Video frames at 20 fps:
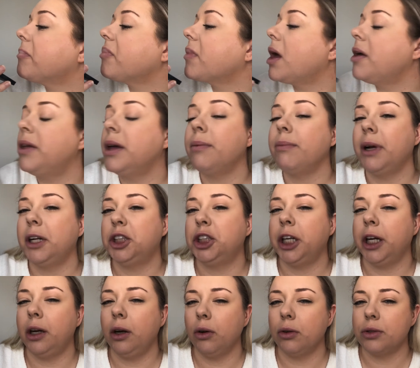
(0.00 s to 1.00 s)
I think my
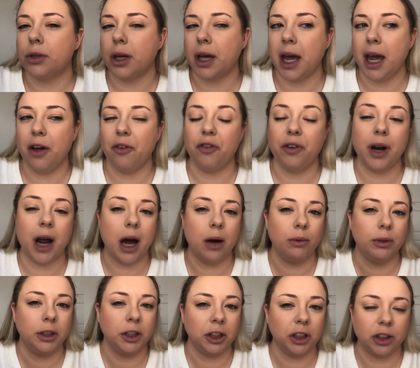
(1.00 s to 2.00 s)
chin looks okay for now.
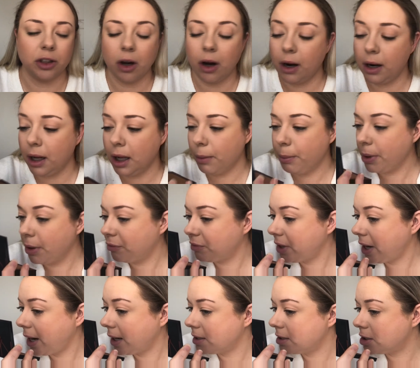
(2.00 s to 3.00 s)
It's just got a little bit of
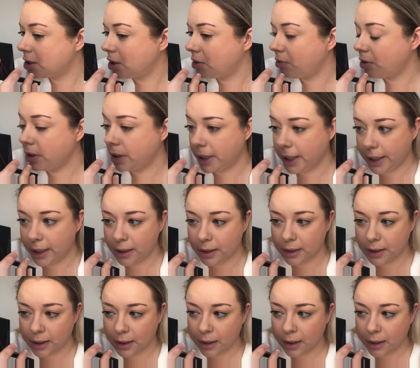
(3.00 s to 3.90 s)
texture on it.